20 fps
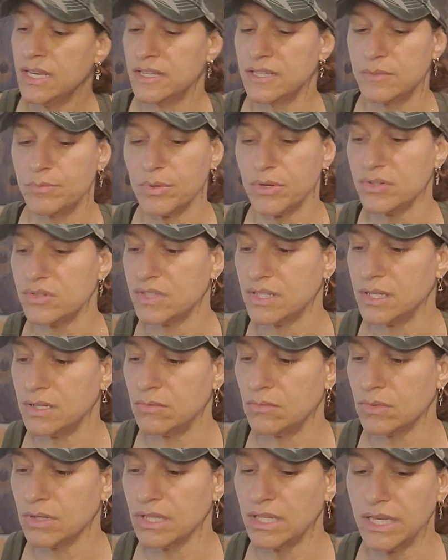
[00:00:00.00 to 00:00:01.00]
This
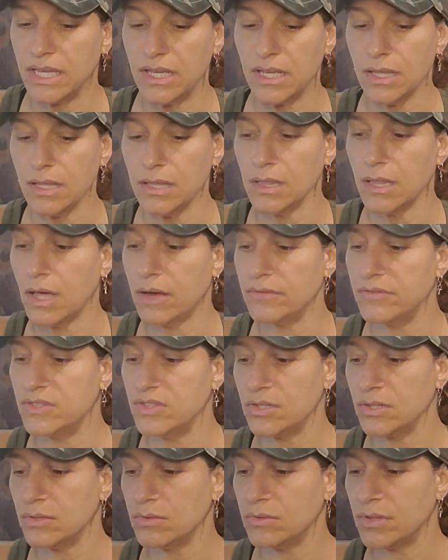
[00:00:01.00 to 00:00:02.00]
person really
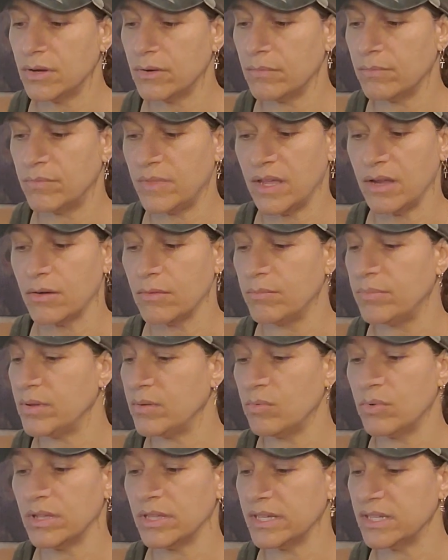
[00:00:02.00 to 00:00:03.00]
loves you. They'd be
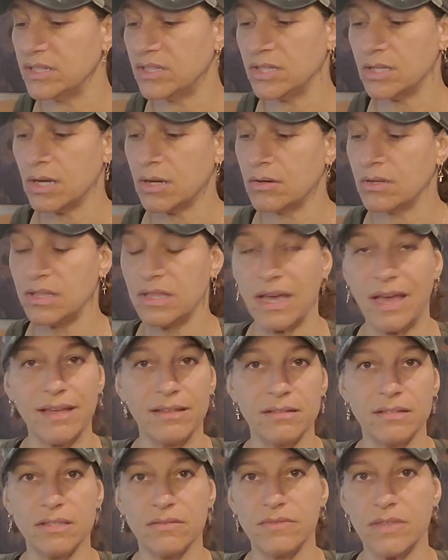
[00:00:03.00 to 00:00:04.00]
willing to go to the
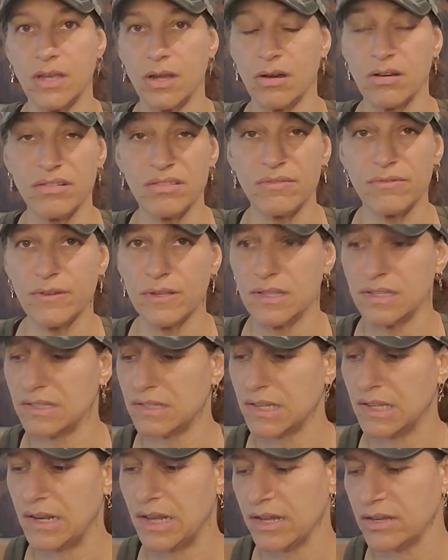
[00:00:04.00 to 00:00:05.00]
ends of the earth for this
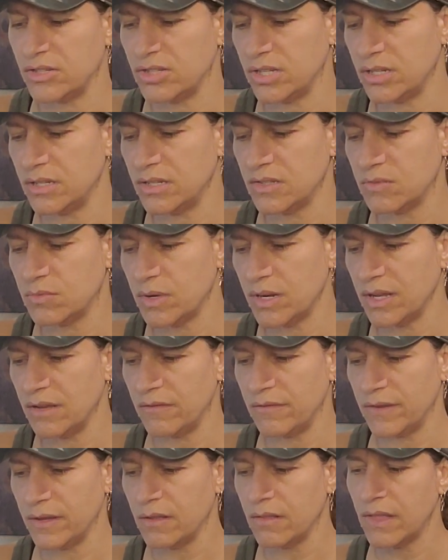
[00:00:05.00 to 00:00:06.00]
connection is what I
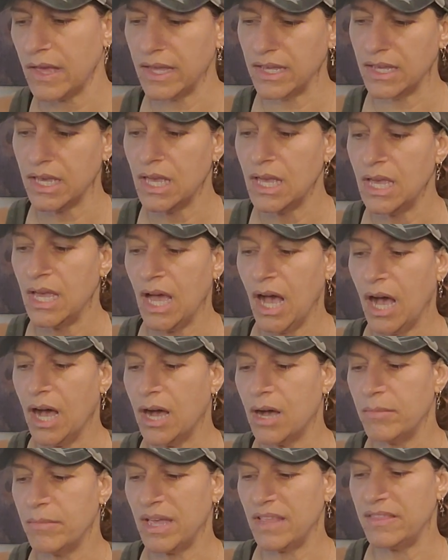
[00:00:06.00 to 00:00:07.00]
feel like.
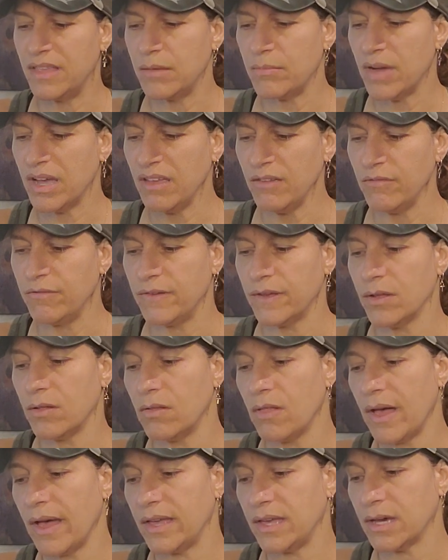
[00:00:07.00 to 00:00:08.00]
And they might feel
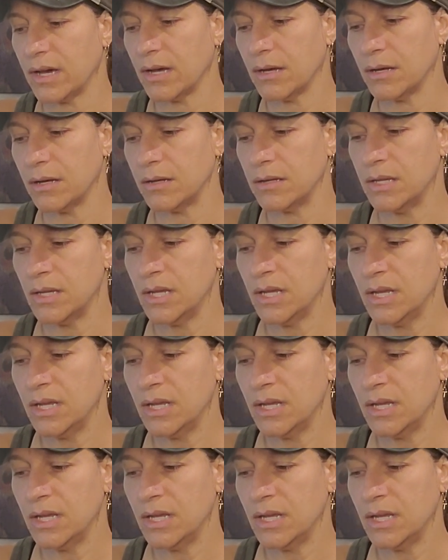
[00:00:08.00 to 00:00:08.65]
like I